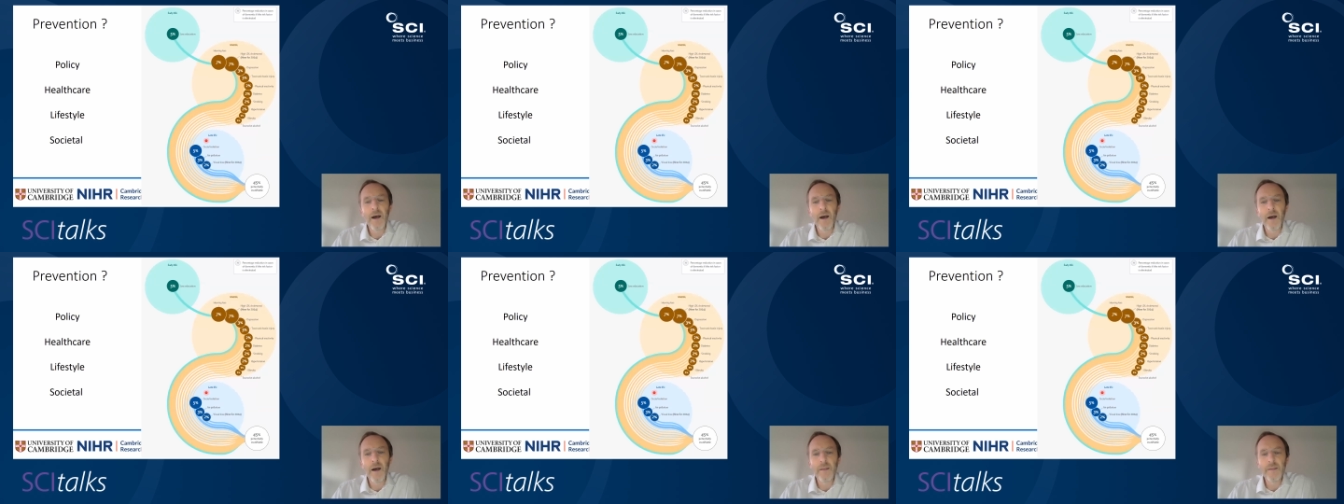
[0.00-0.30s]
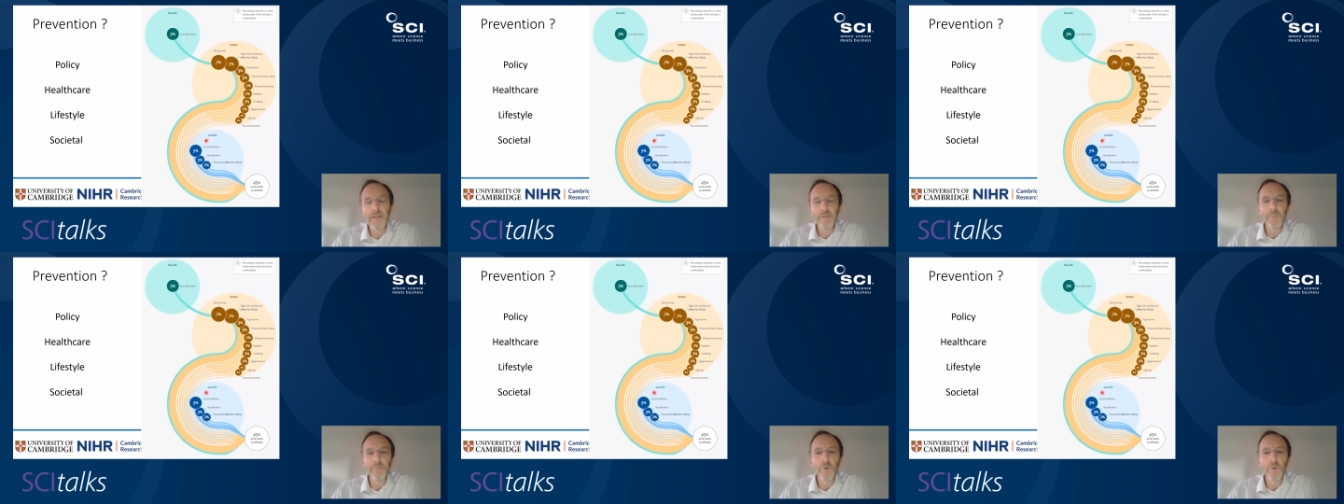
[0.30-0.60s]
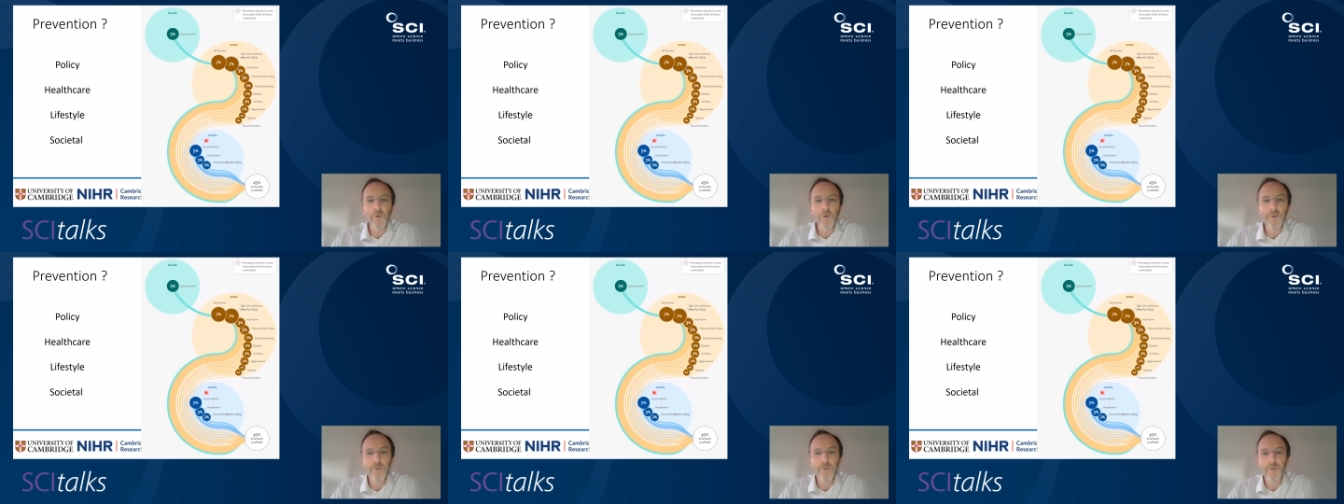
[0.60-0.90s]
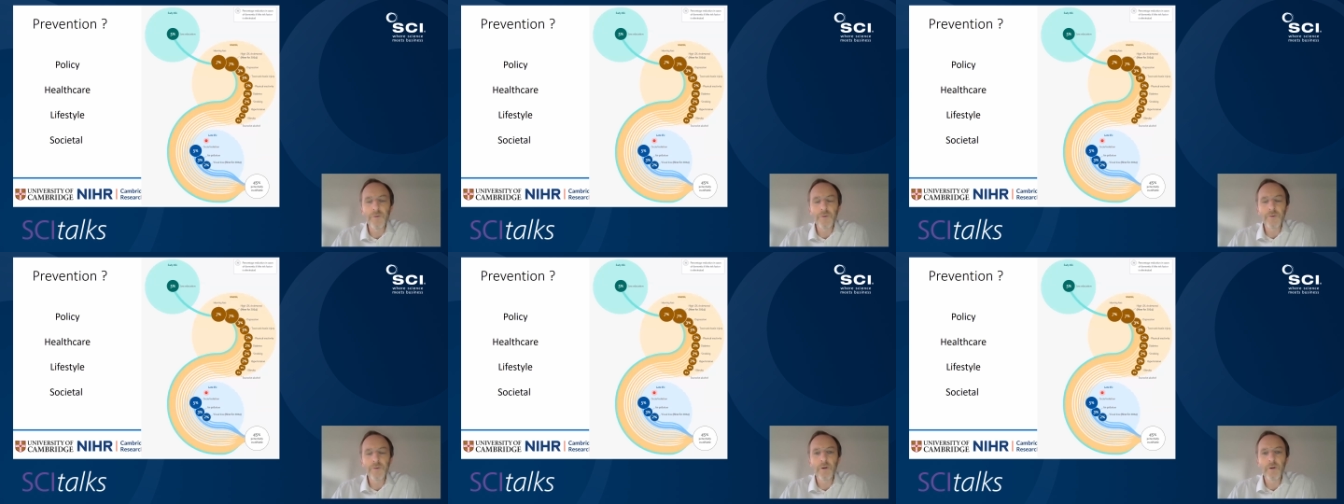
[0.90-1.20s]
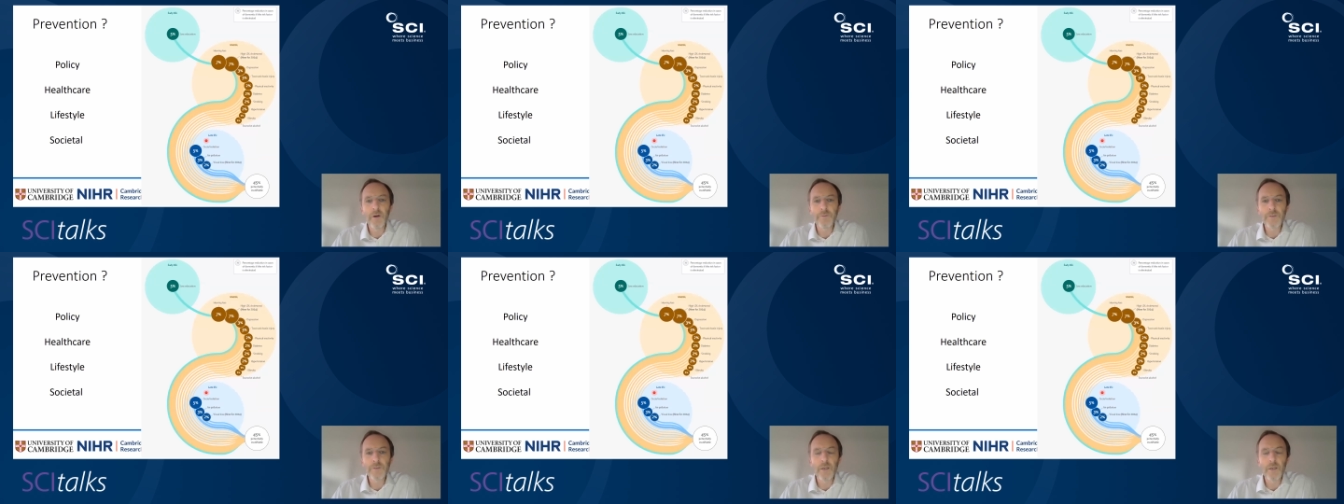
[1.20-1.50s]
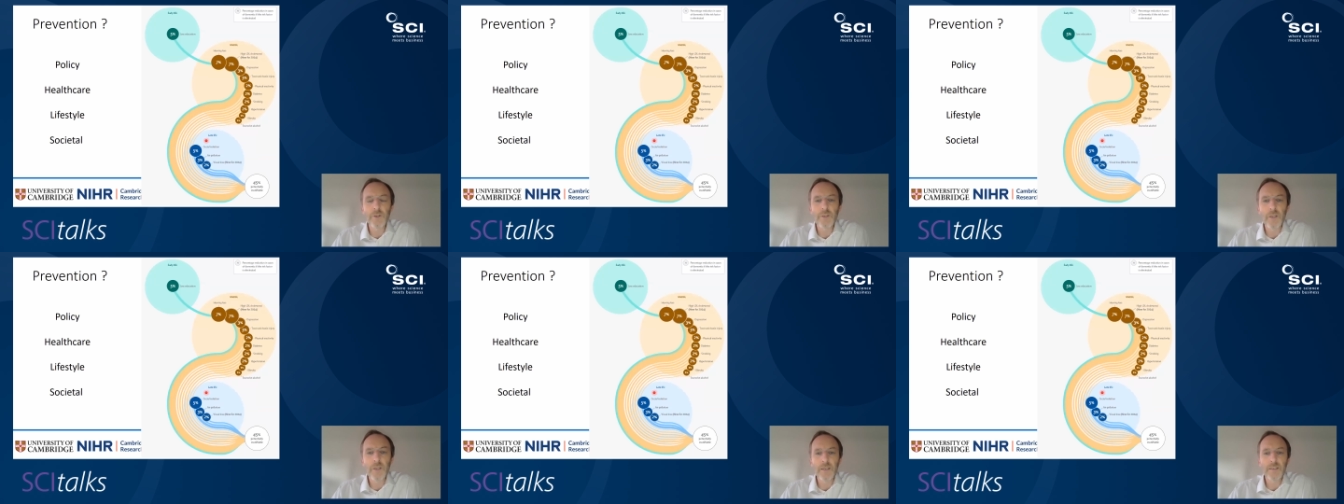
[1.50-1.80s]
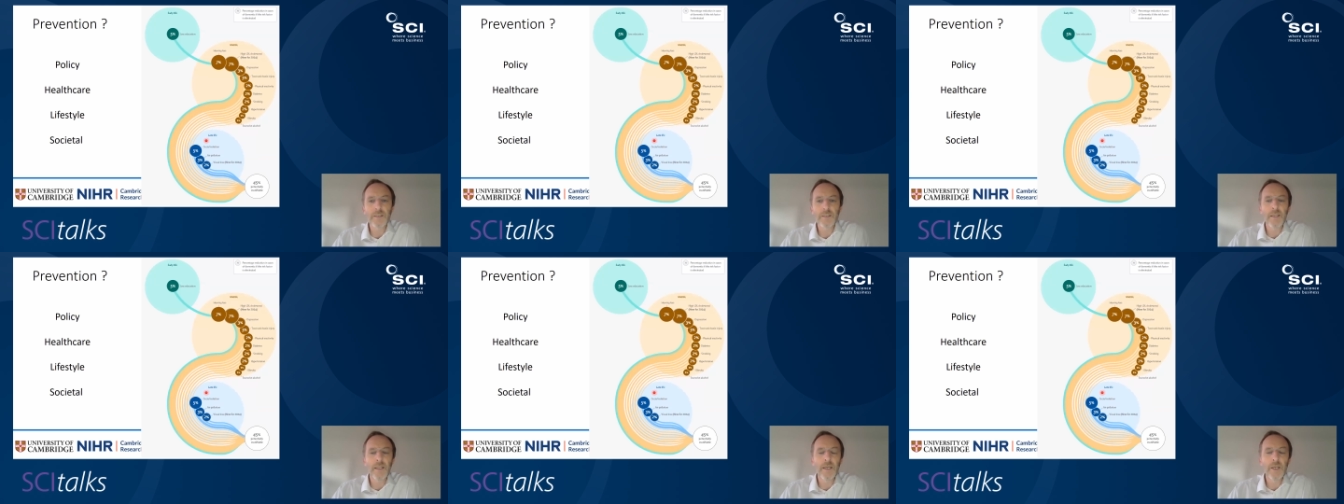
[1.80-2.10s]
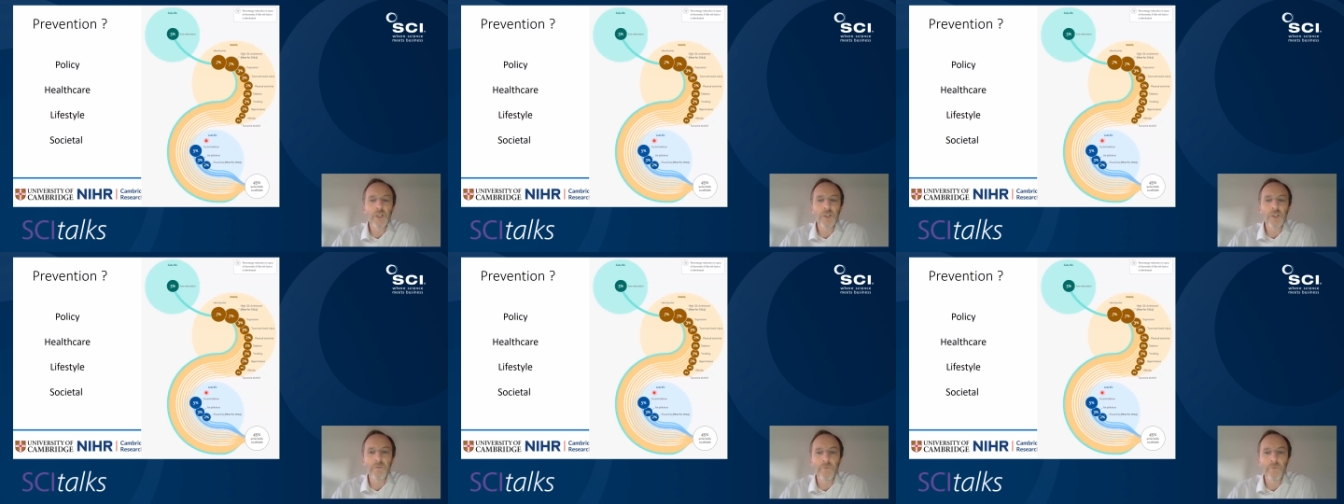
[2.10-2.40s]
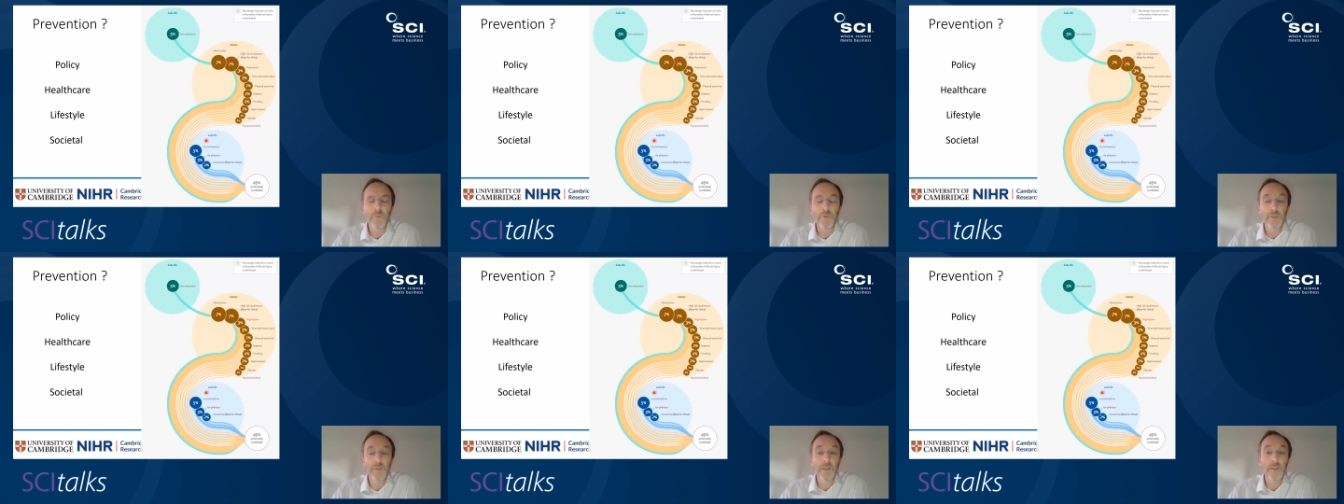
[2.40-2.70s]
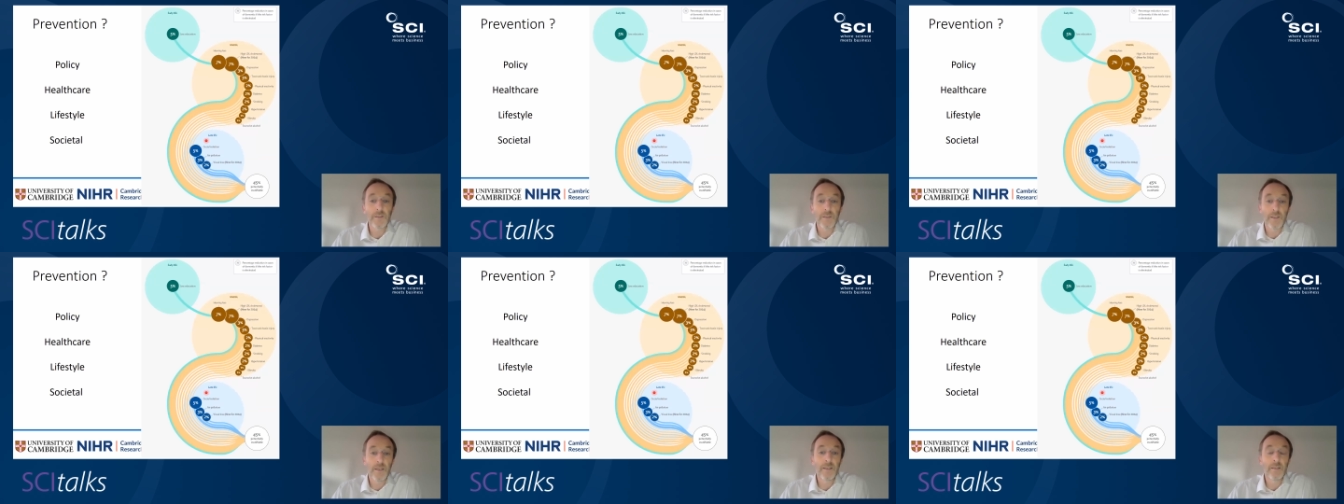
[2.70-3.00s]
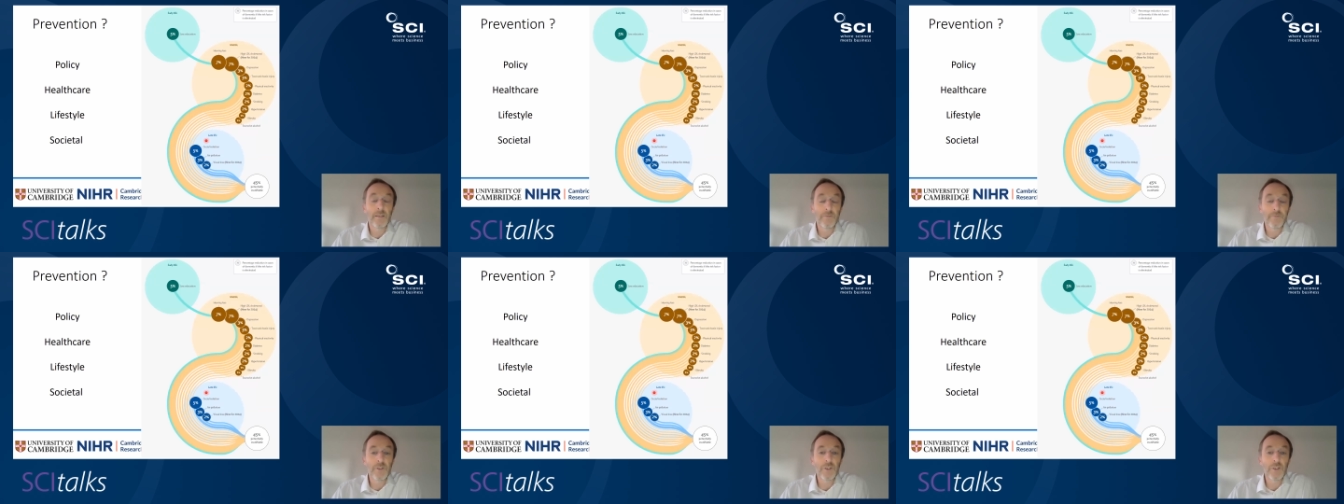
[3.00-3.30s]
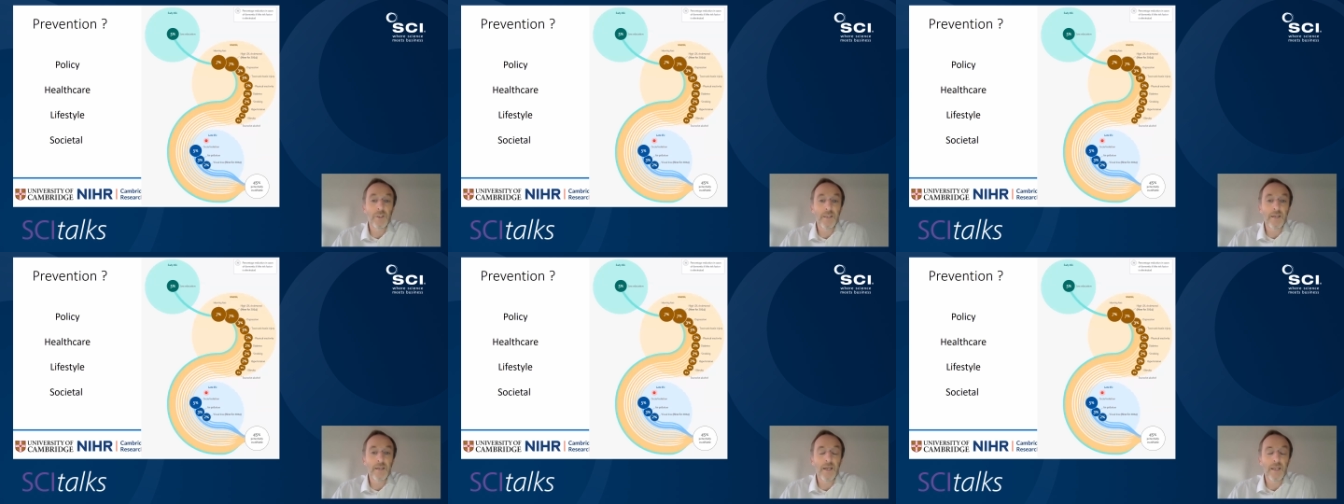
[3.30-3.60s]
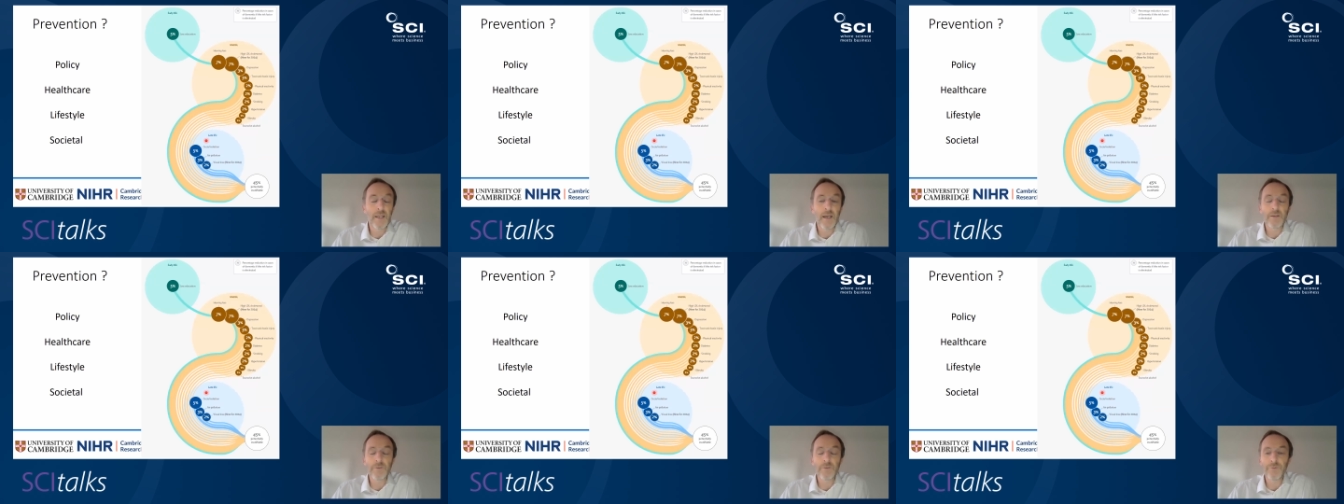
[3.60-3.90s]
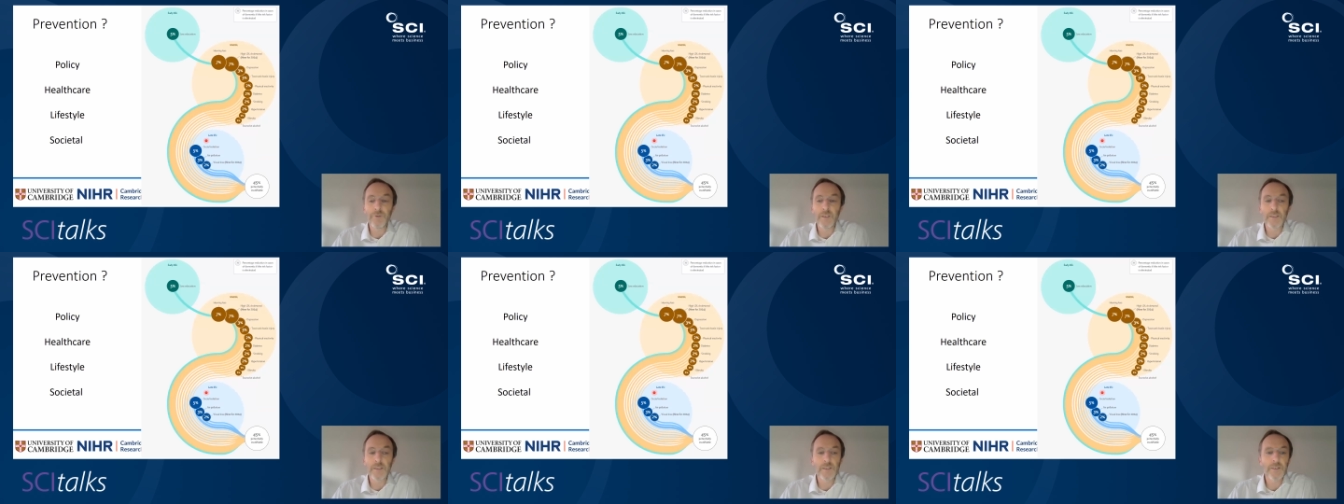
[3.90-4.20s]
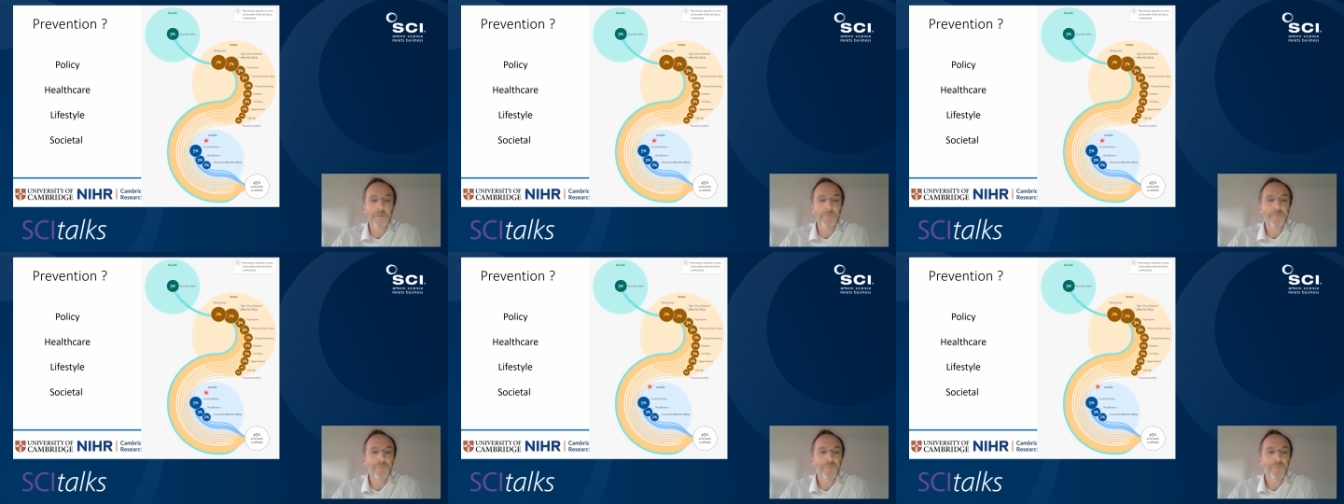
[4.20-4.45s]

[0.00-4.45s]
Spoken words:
and the importance of social isolation for putting us individually at risk.